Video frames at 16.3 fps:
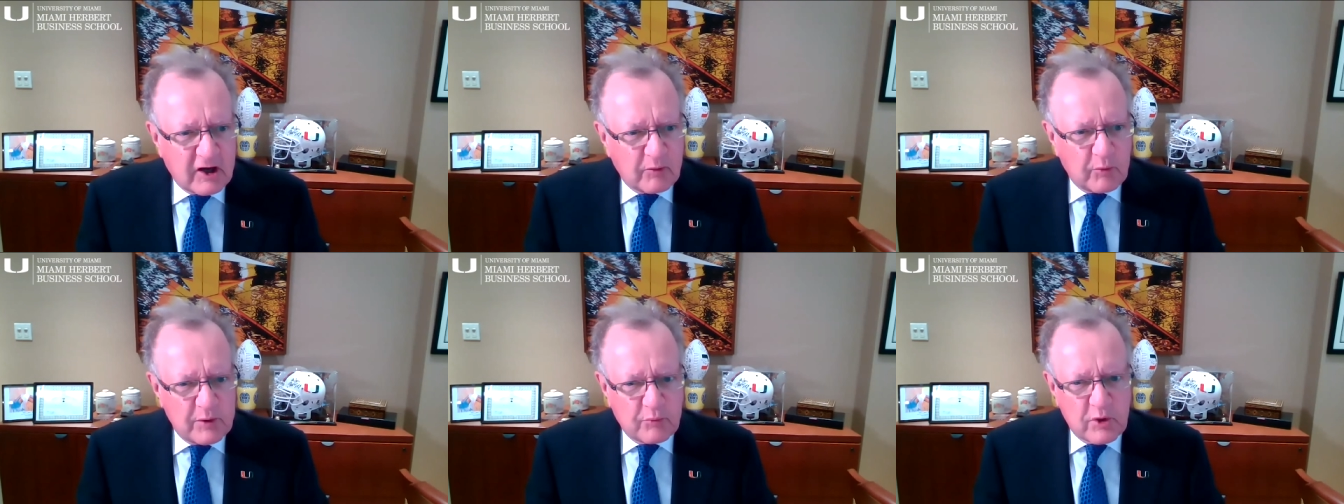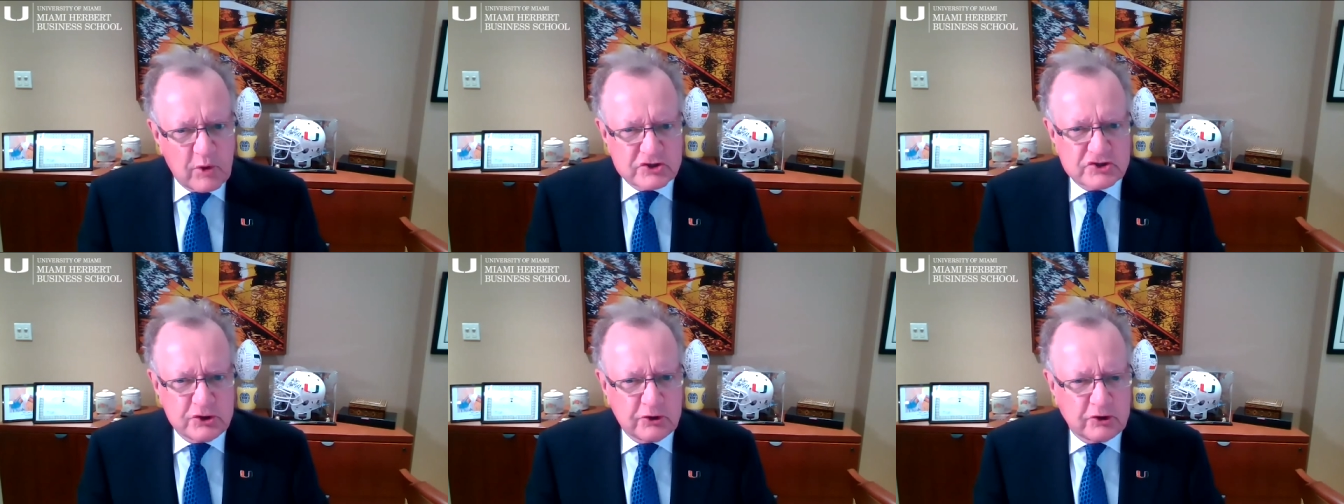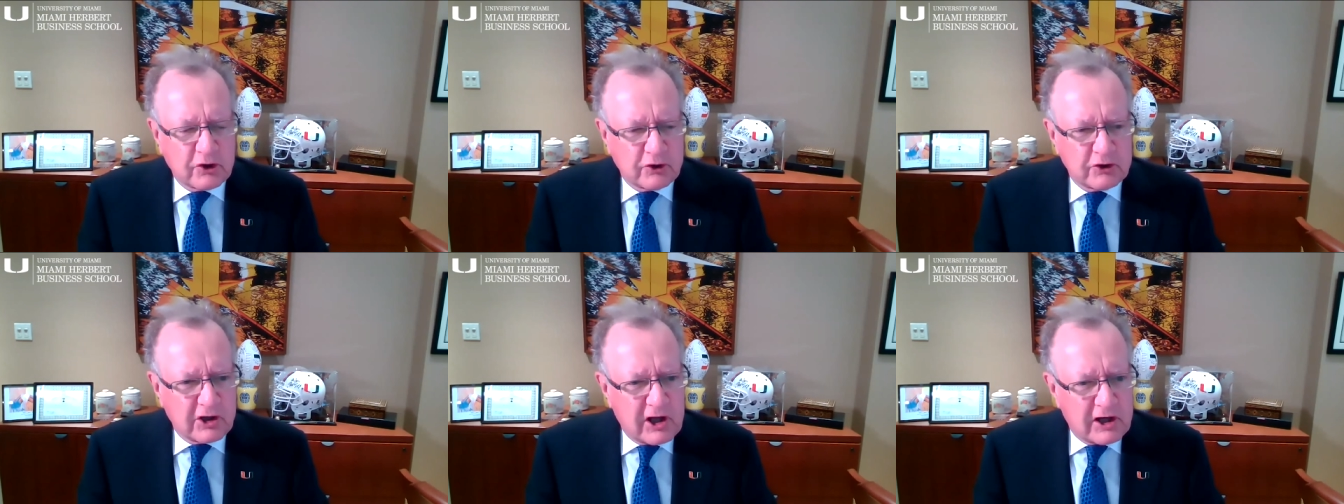We wish you
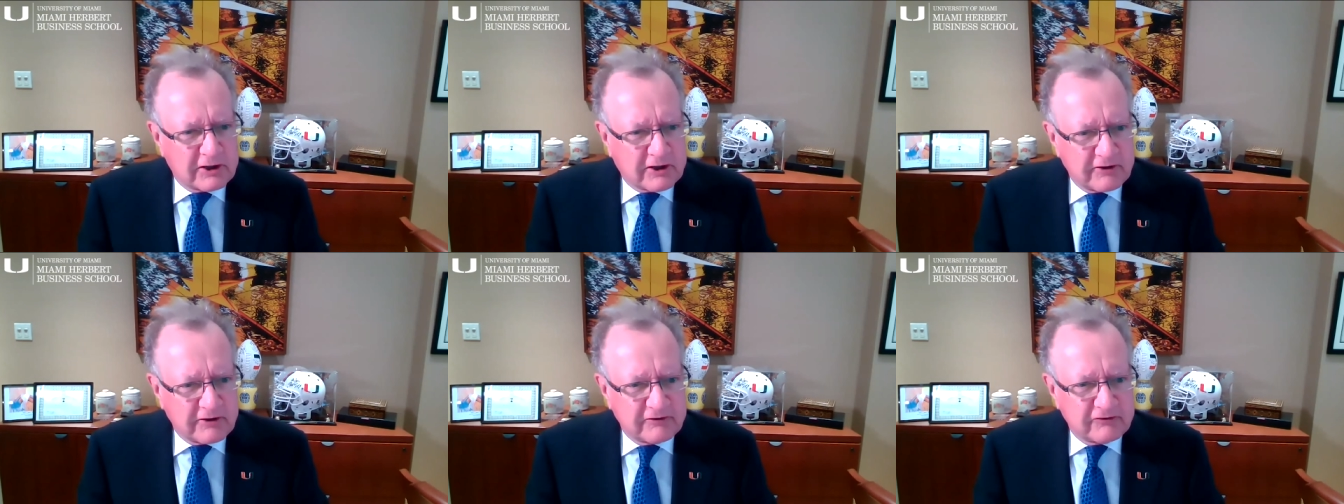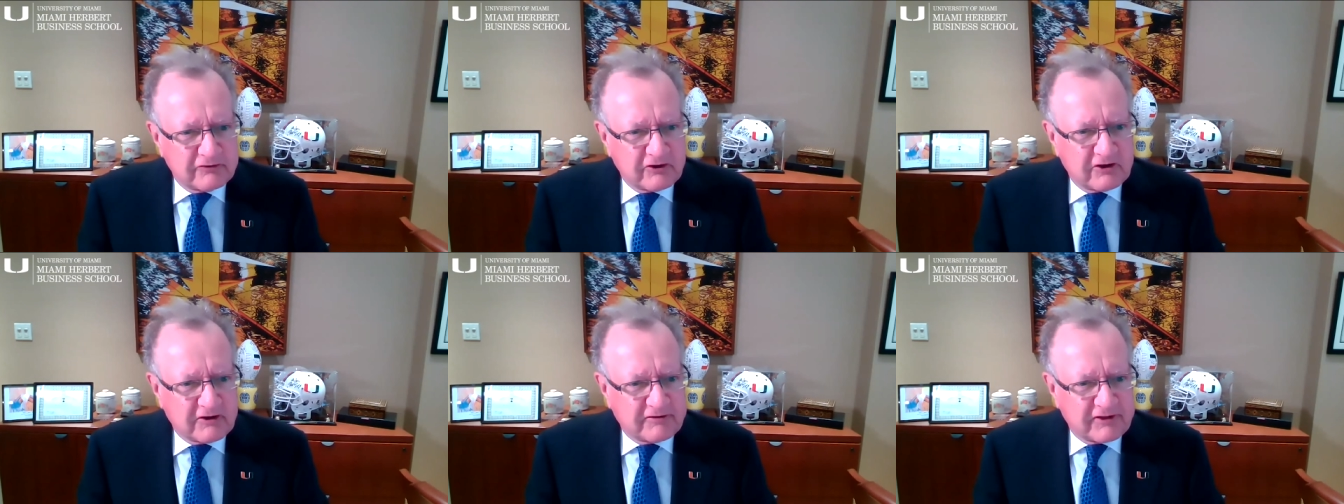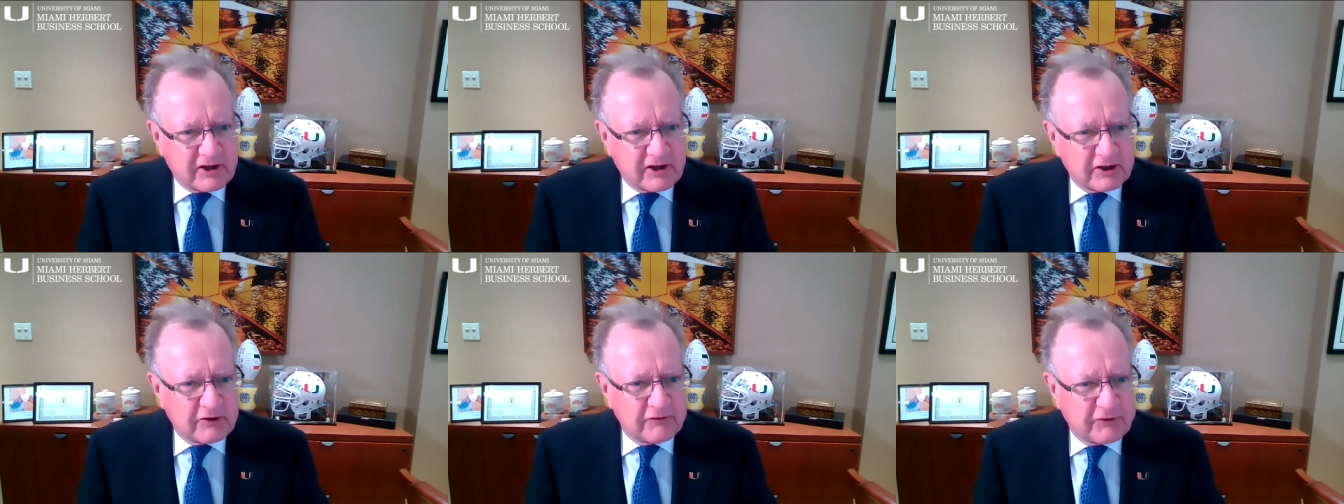good luck, and
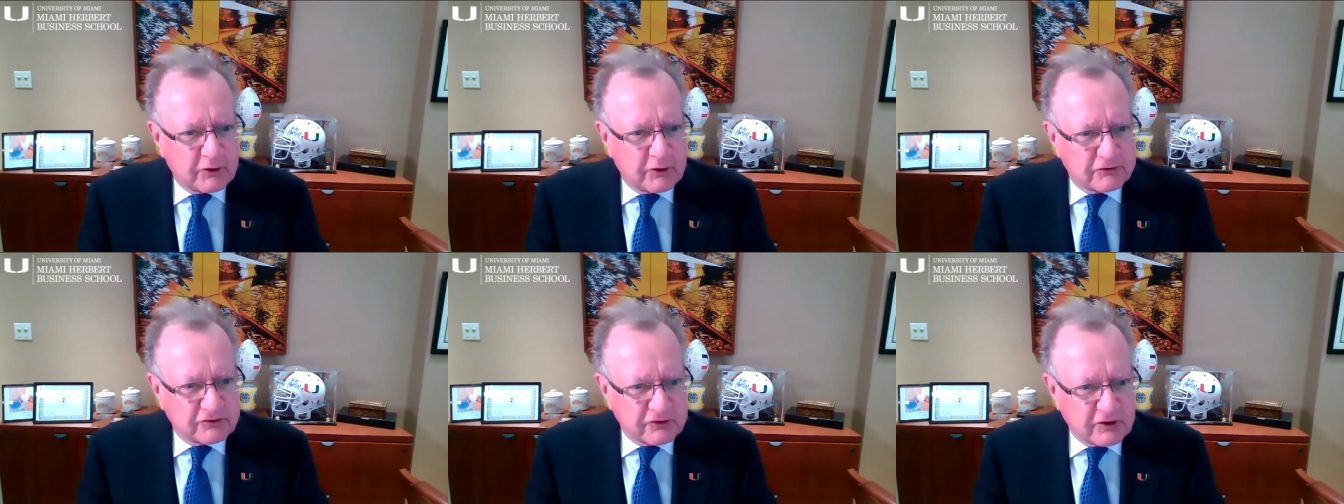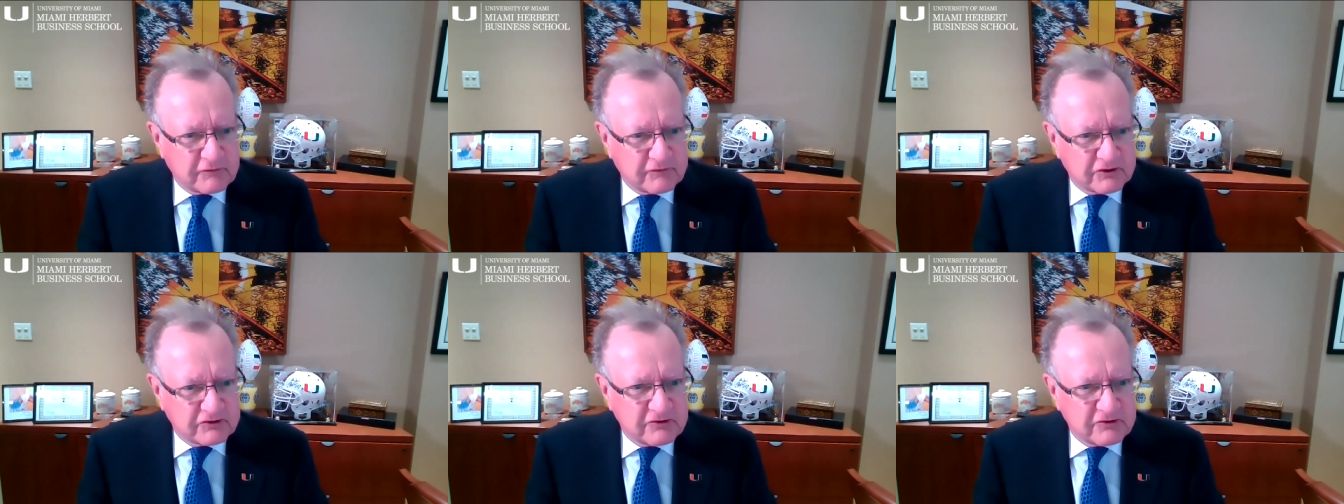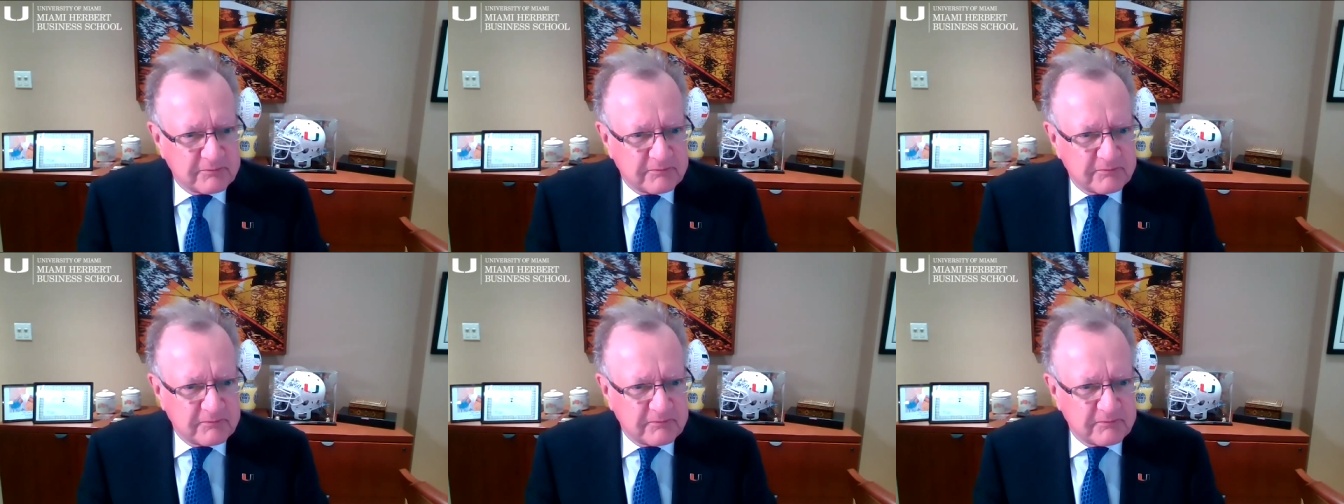thank you for your service.